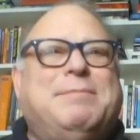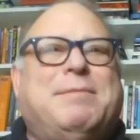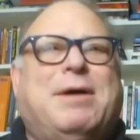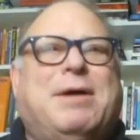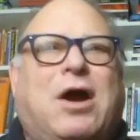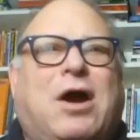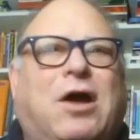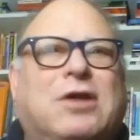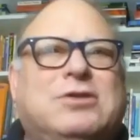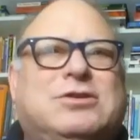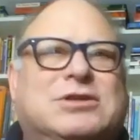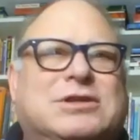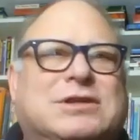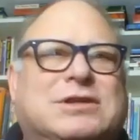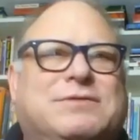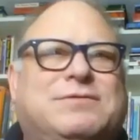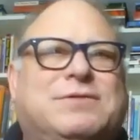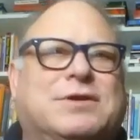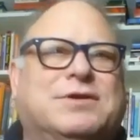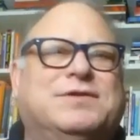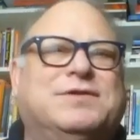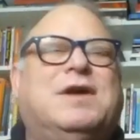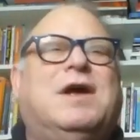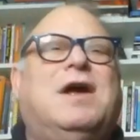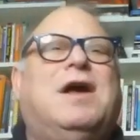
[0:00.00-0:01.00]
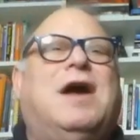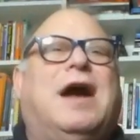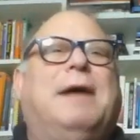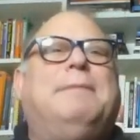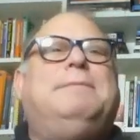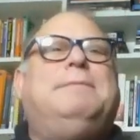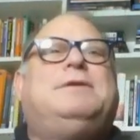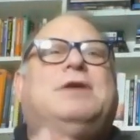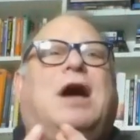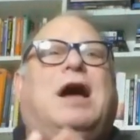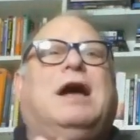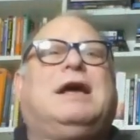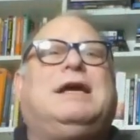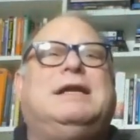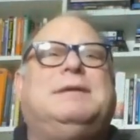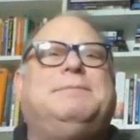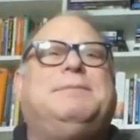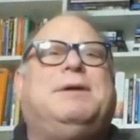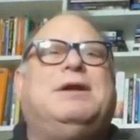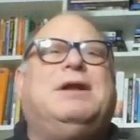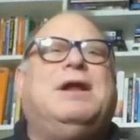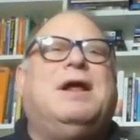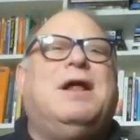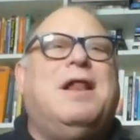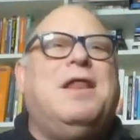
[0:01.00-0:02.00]
by alternate flows. I'm talking
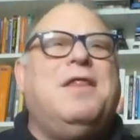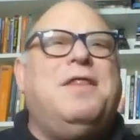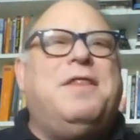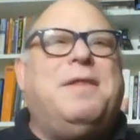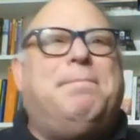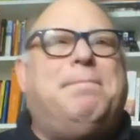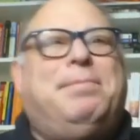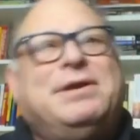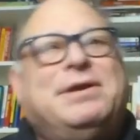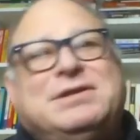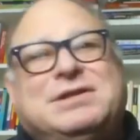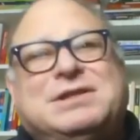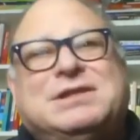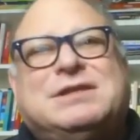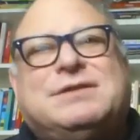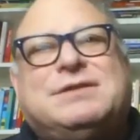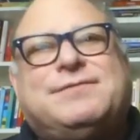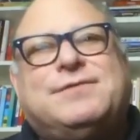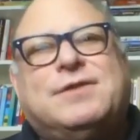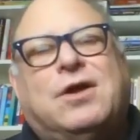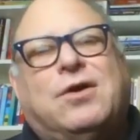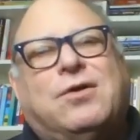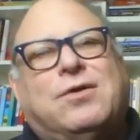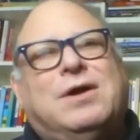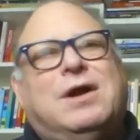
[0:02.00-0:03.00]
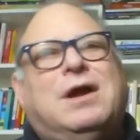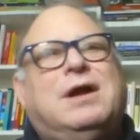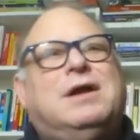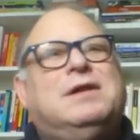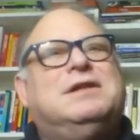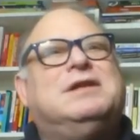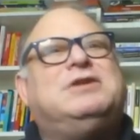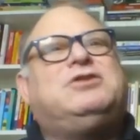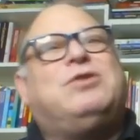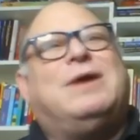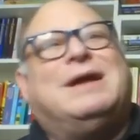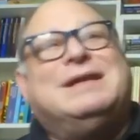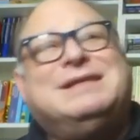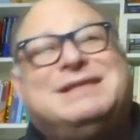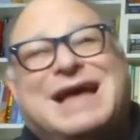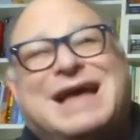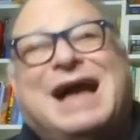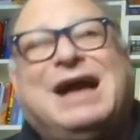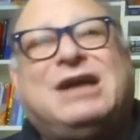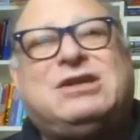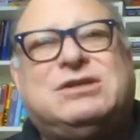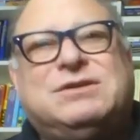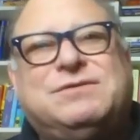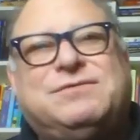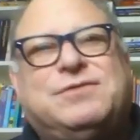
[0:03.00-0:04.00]
about the business flow, the
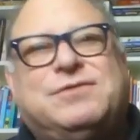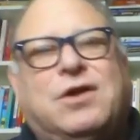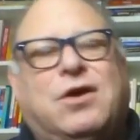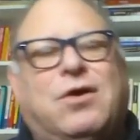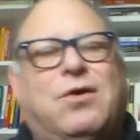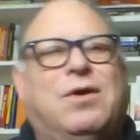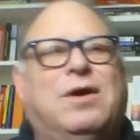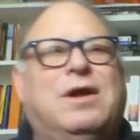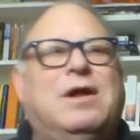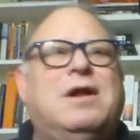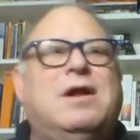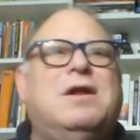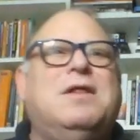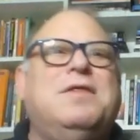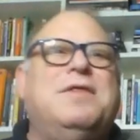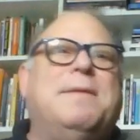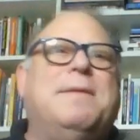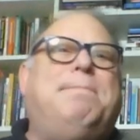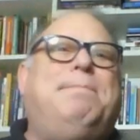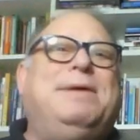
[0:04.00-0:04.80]
transaction flow, the